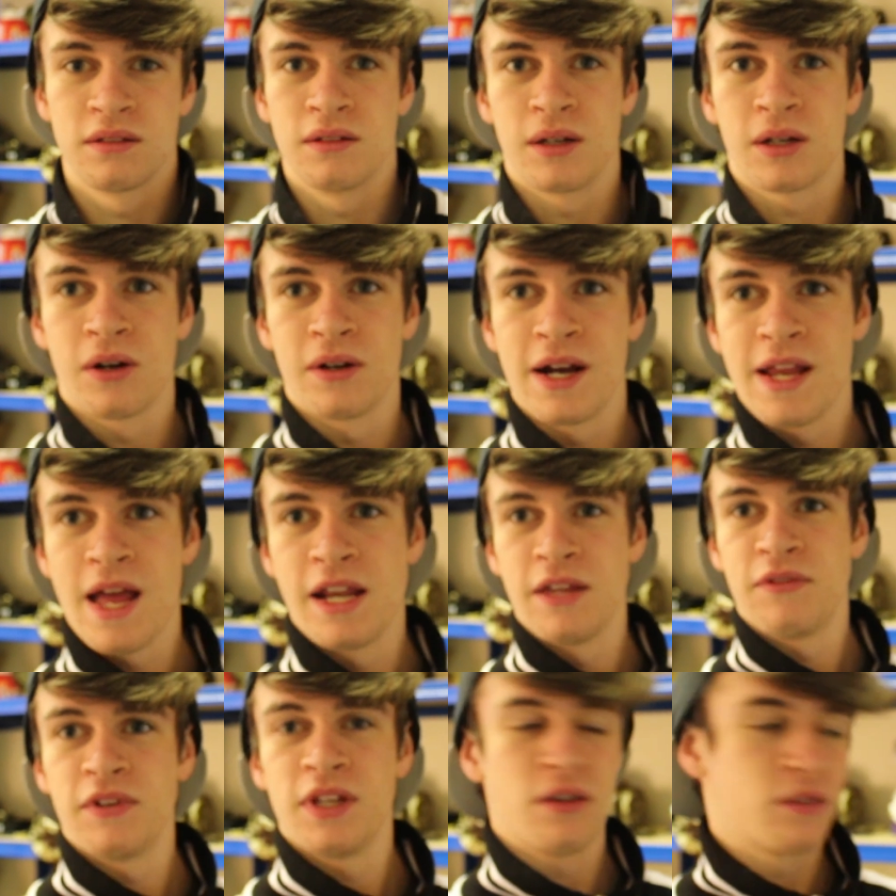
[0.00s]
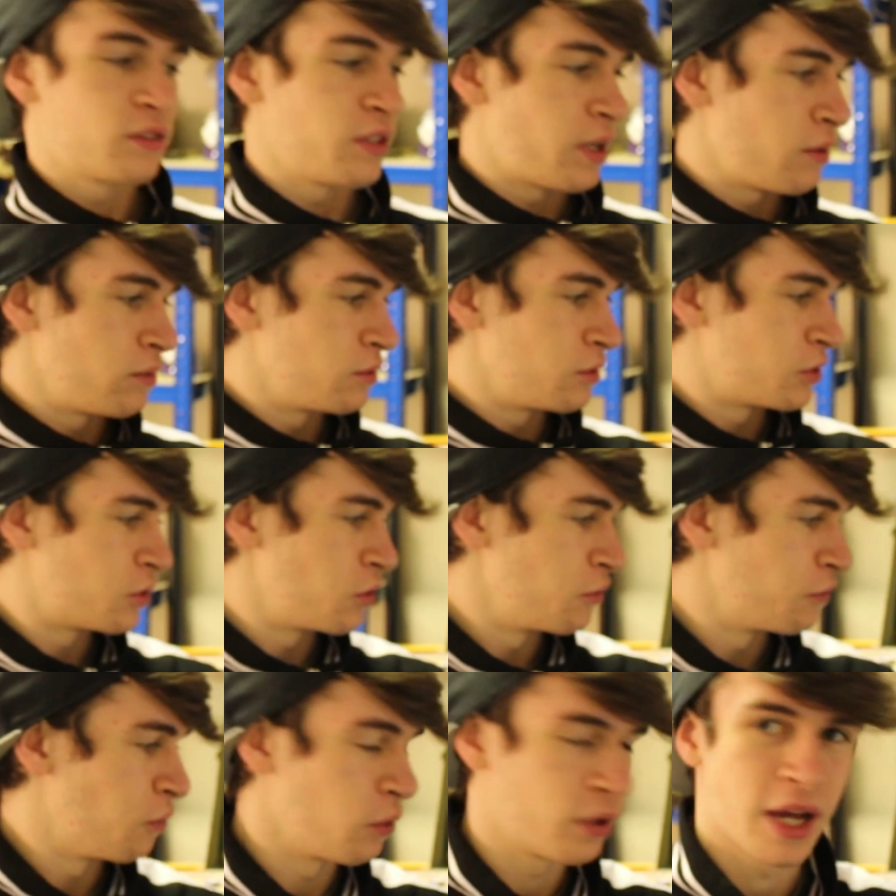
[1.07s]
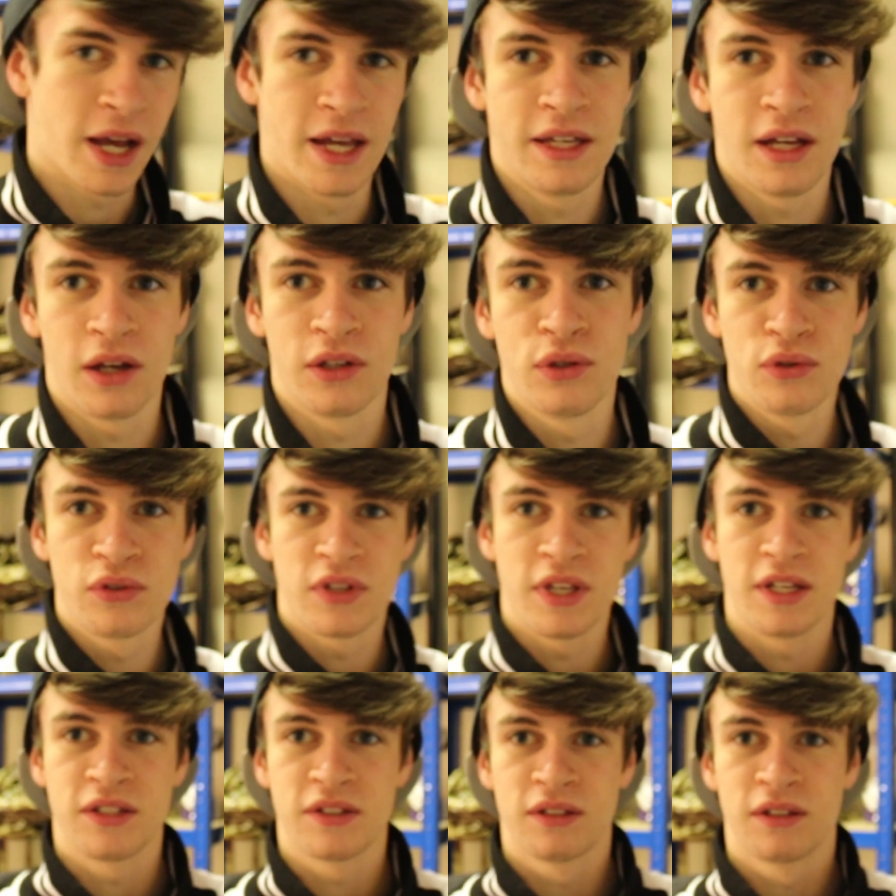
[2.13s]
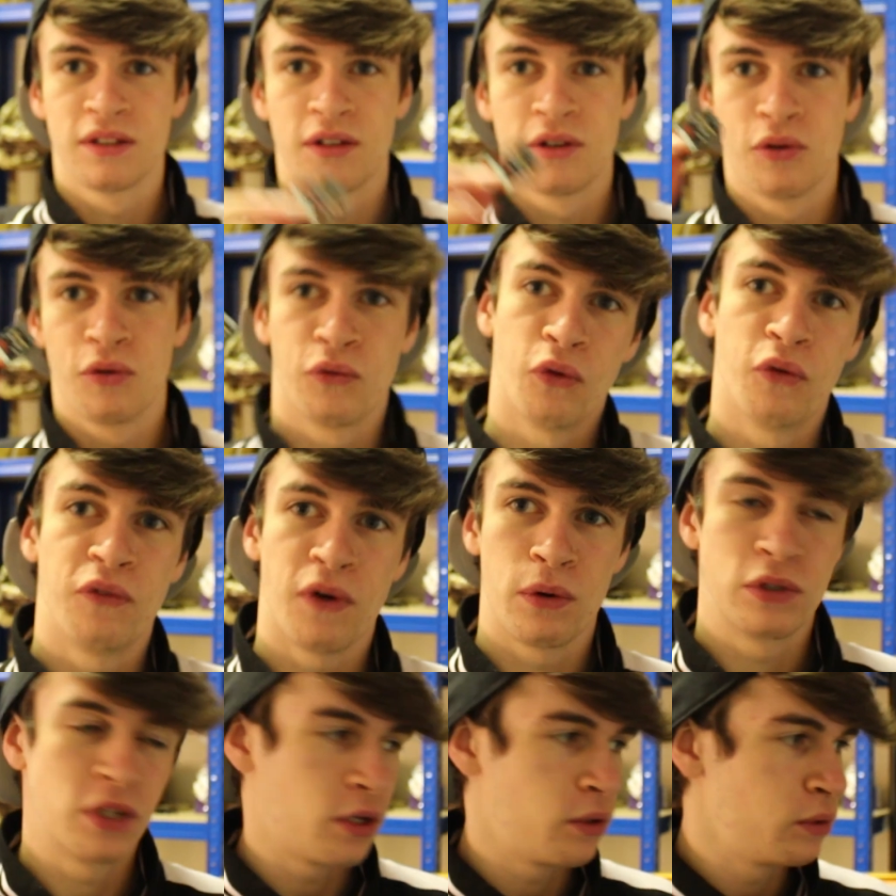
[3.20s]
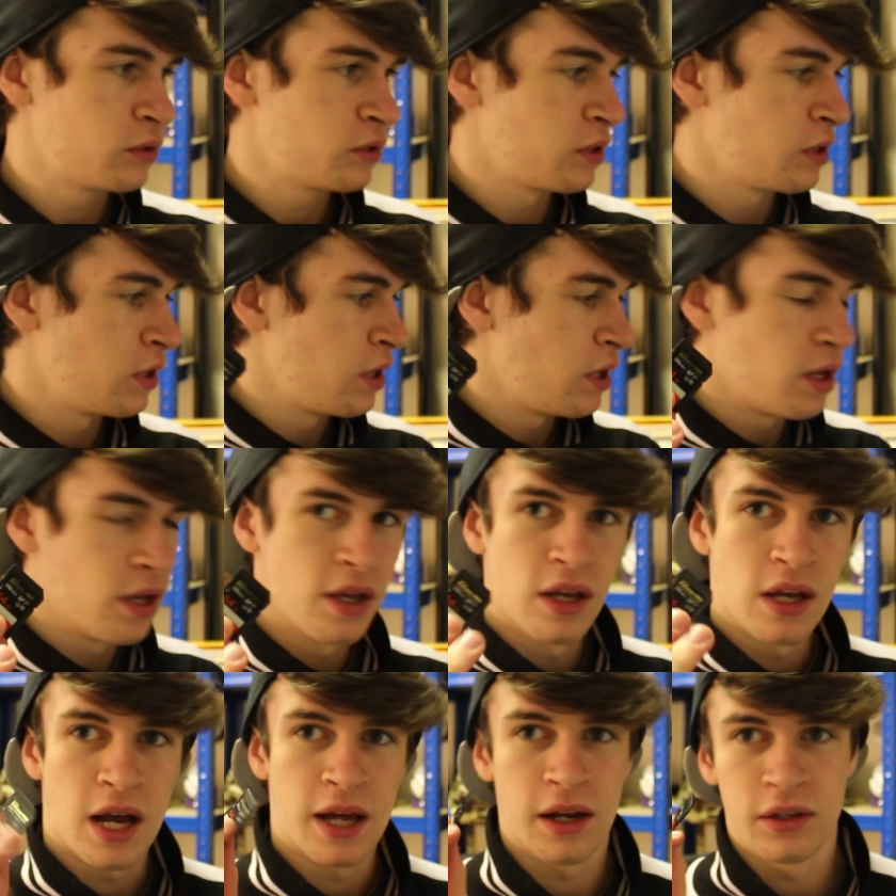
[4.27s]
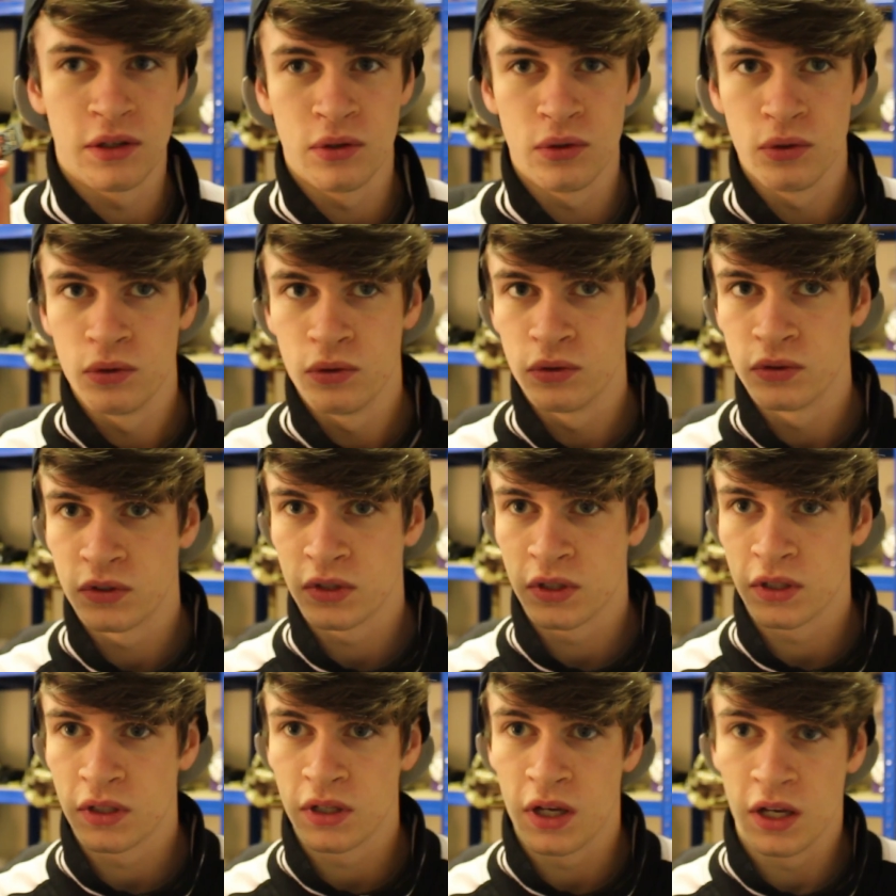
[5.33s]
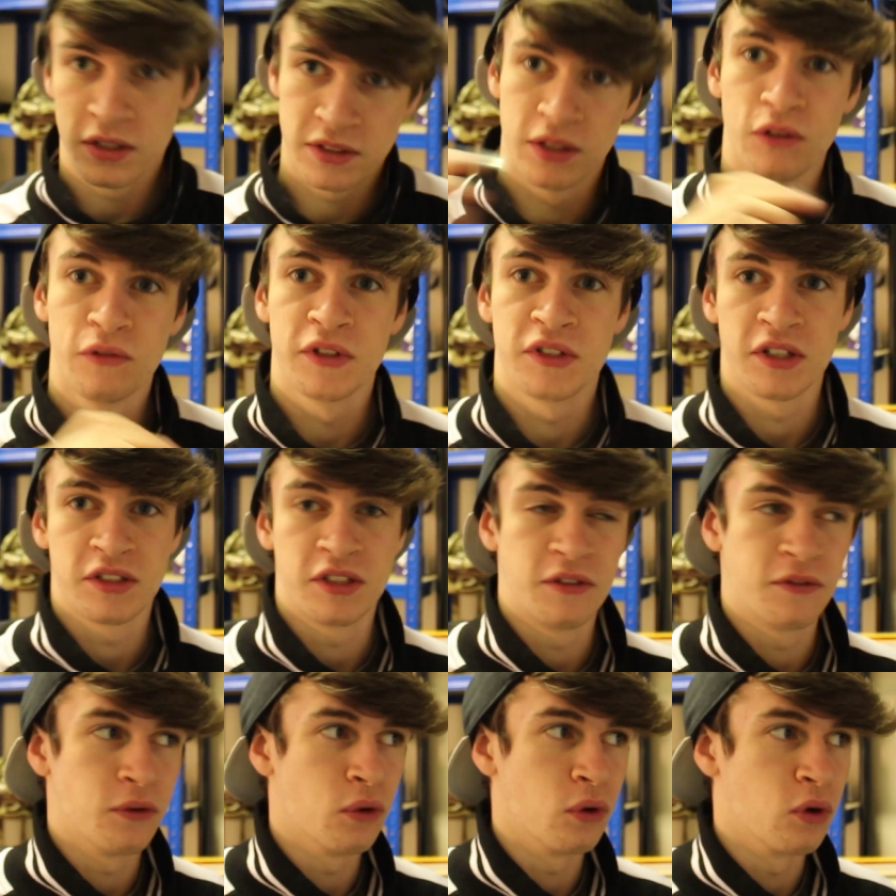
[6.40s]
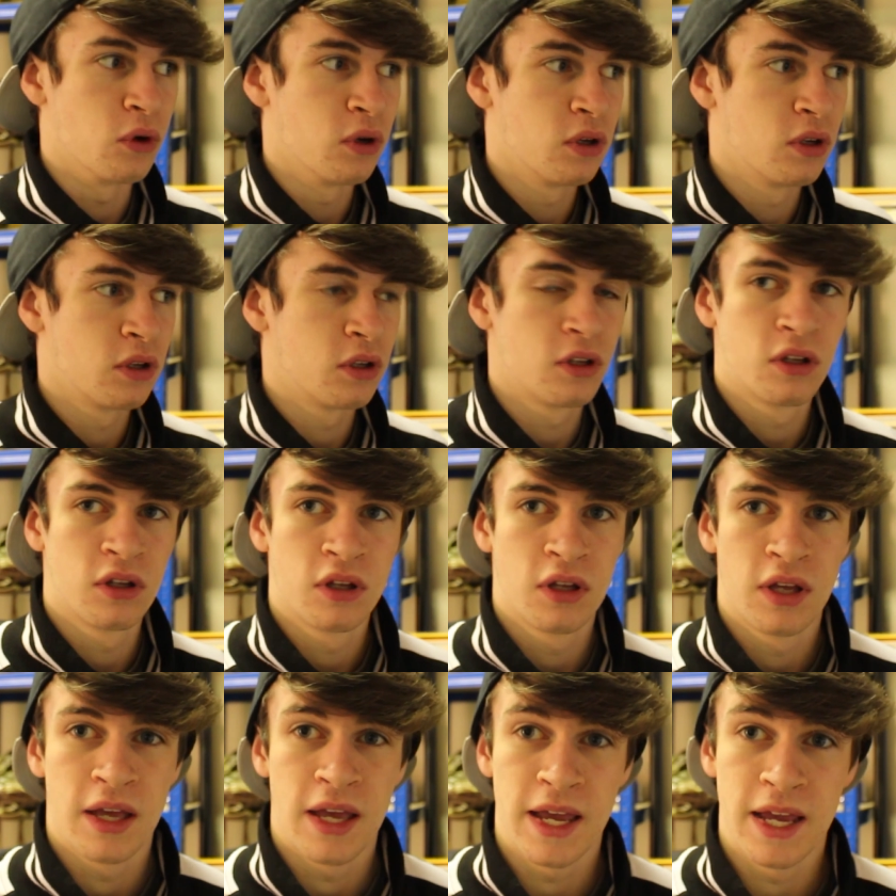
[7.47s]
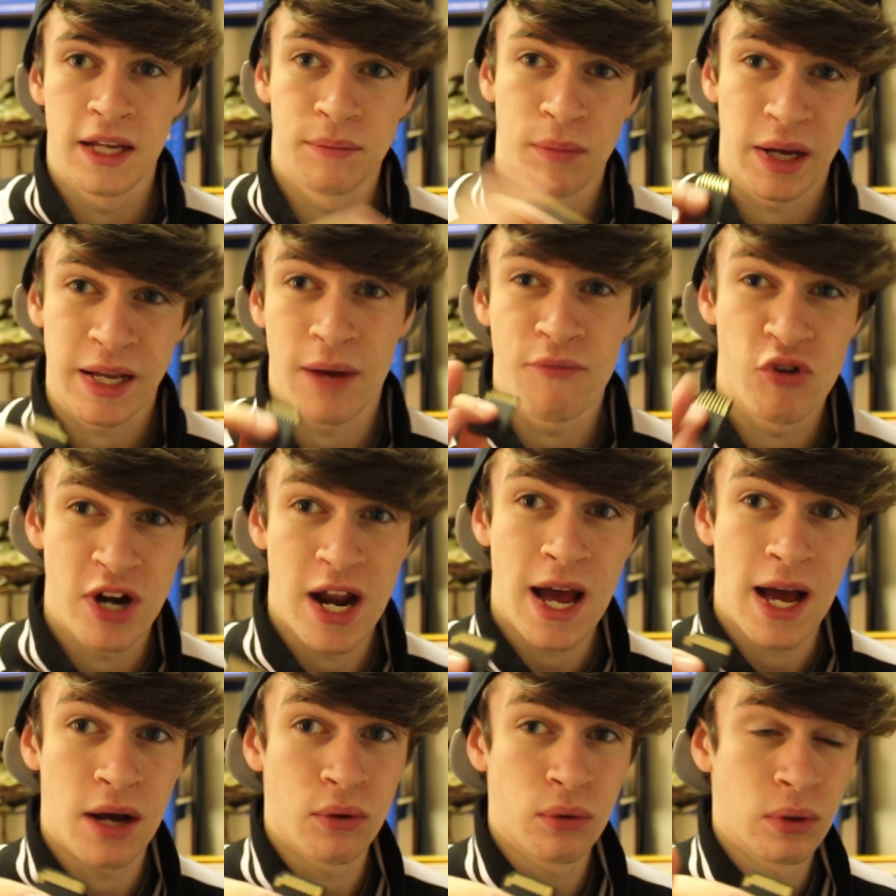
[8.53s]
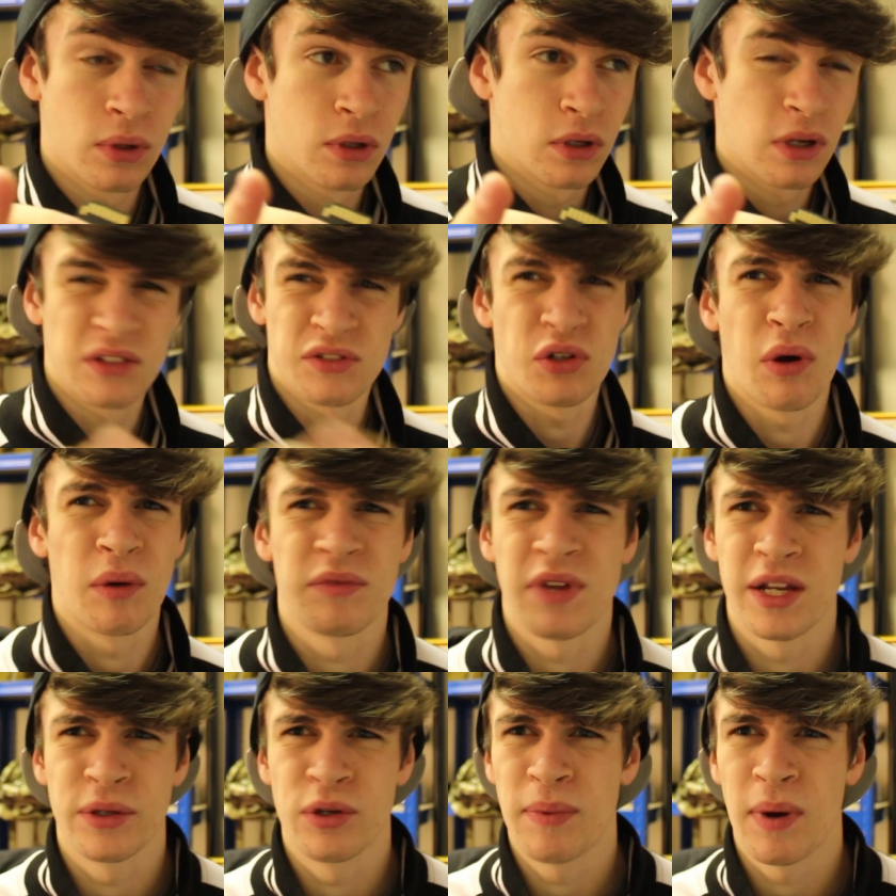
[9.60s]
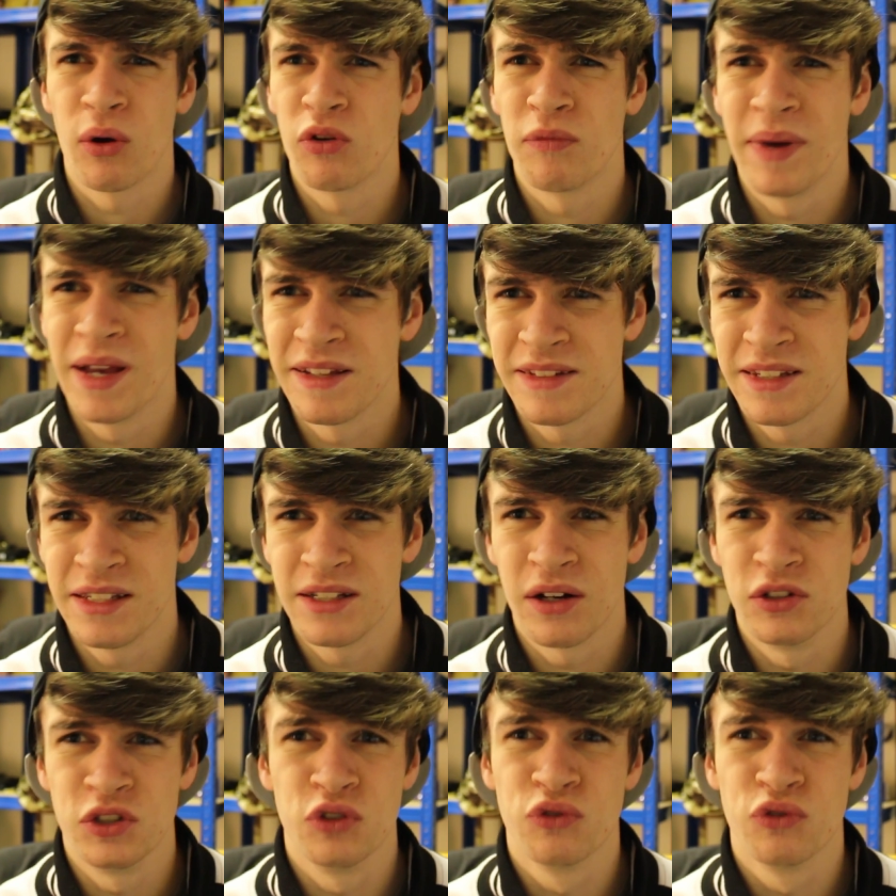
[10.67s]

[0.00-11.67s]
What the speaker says: I can't edit any videos because I don't shoot 4K. I use this for photos, and I use a Silver 64 in my camera now. I don't know why I'm telling you about all of my SD cards.